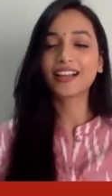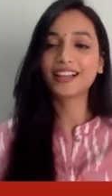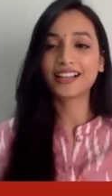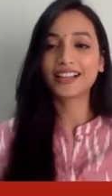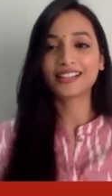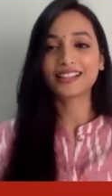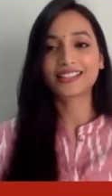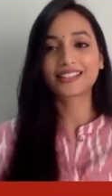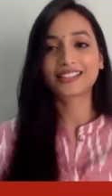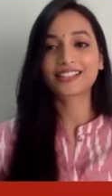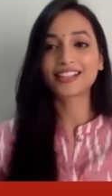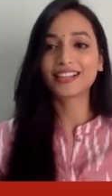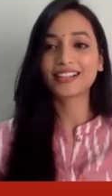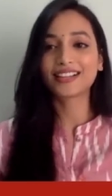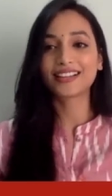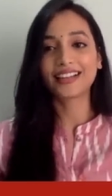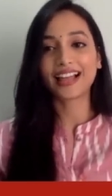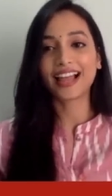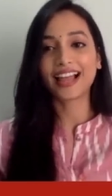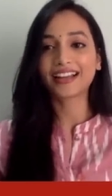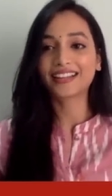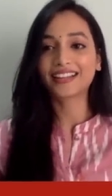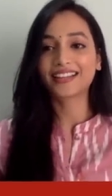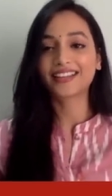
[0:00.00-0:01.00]
I'll still
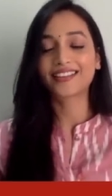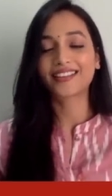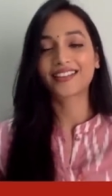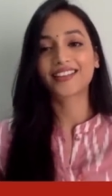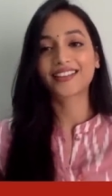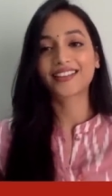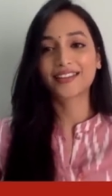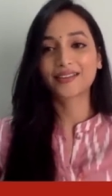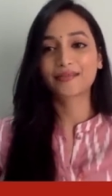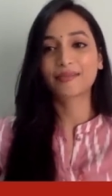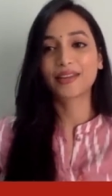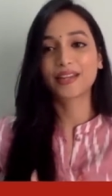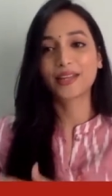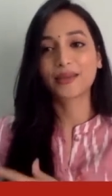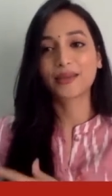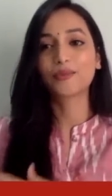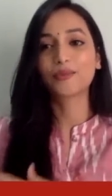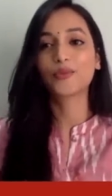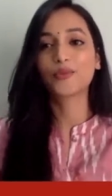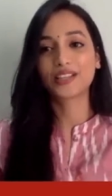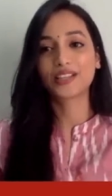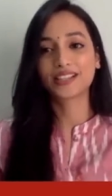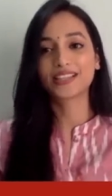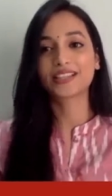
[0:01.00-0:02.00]
act in many
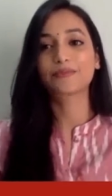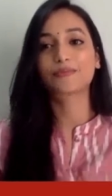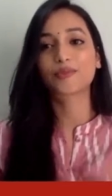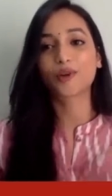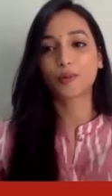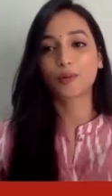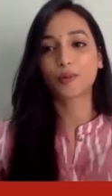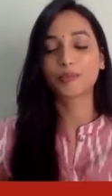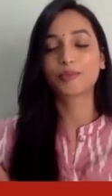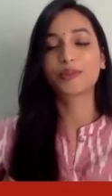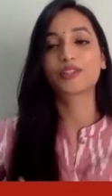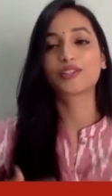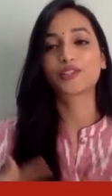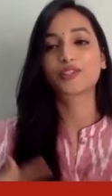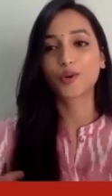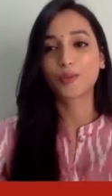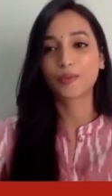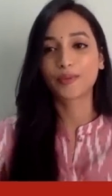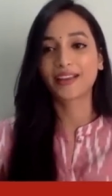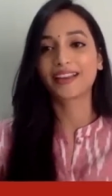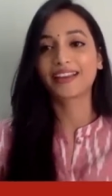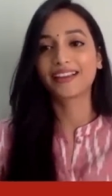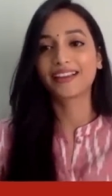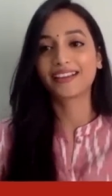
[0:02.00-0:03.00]
movies and probably show
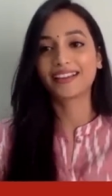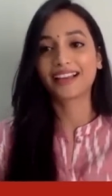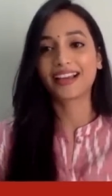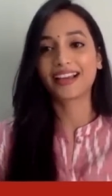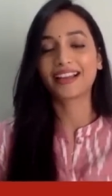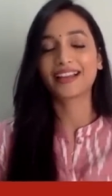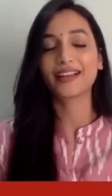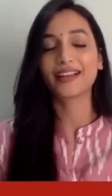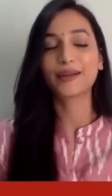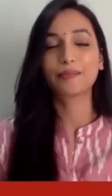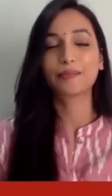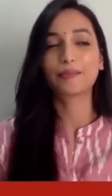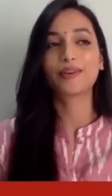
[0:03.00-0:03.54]
my talent.